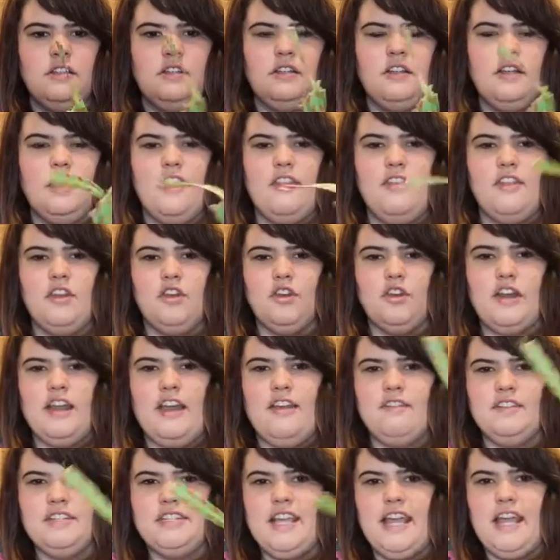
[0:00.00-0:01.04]
And then you're gonna
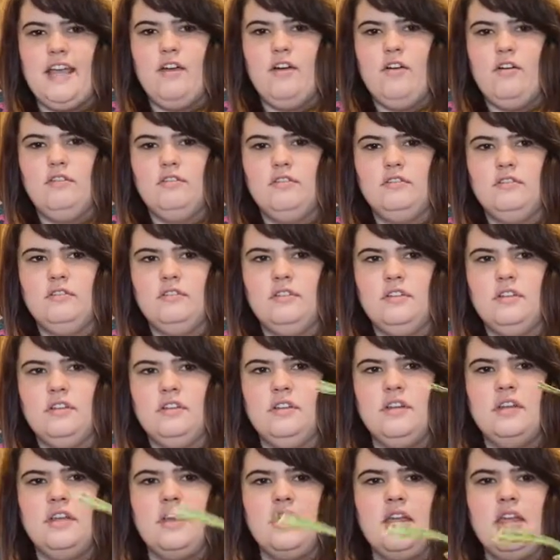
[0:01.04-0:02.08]
have a tail.
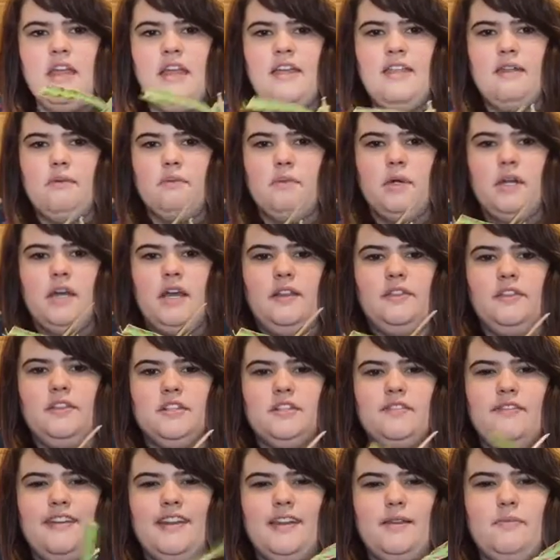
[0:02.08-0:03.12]
Then I'm gonna cut
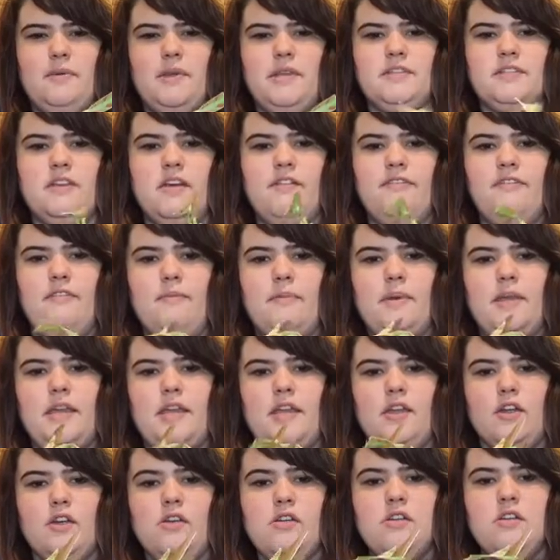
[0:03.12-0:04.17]
this funny piece off up
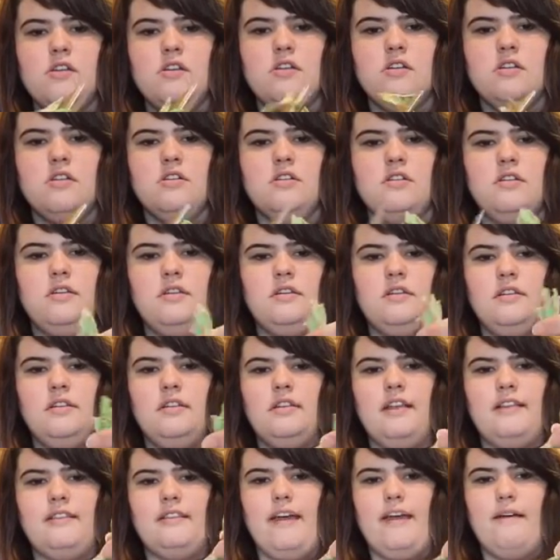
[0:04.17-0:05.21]
here,
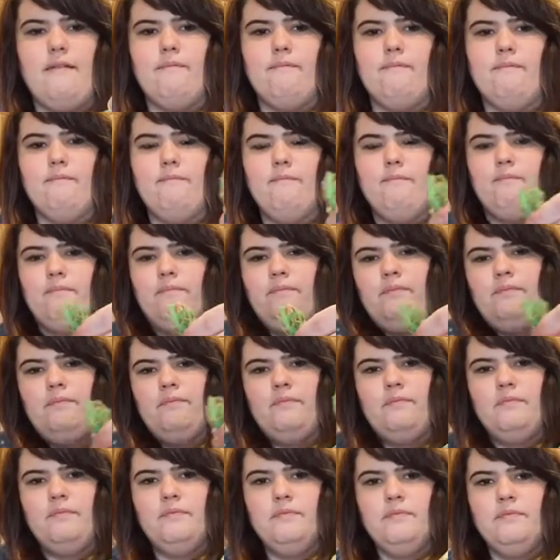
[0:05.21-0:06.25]
like that.
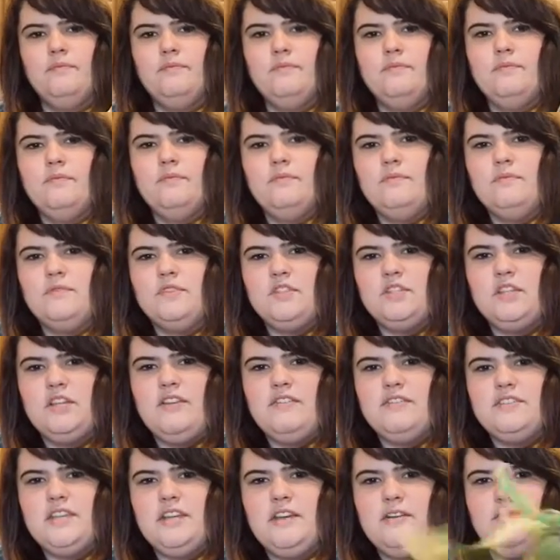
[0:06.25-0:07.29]
So you have
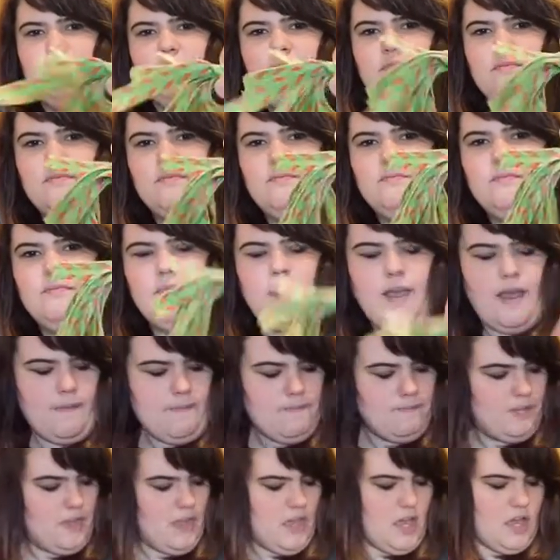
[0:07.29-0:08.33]
a tail. Okay,
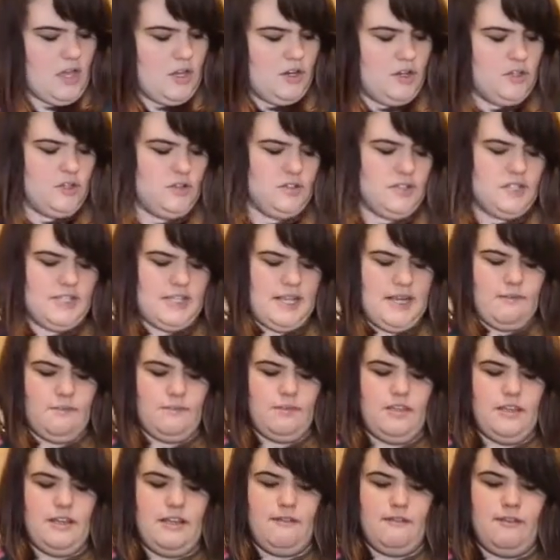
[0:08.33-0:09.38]
you're gonna do the same
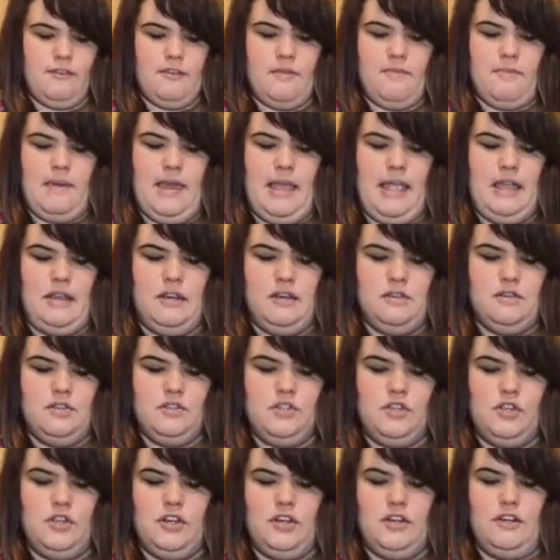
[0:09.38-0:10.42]
thing for the mane.
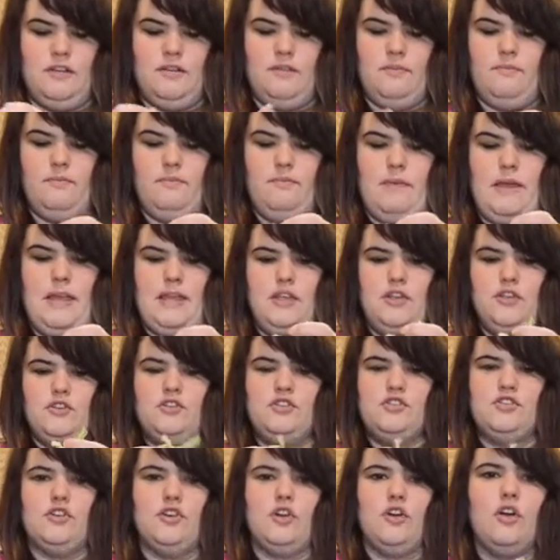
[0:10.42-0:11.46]
So you're gonna make your
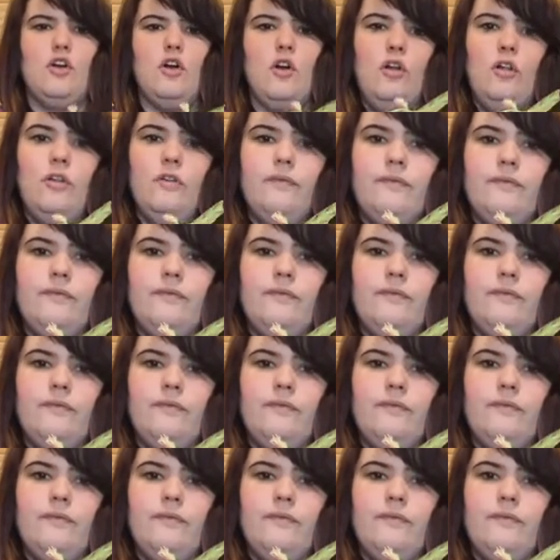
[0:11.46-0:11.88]
circle,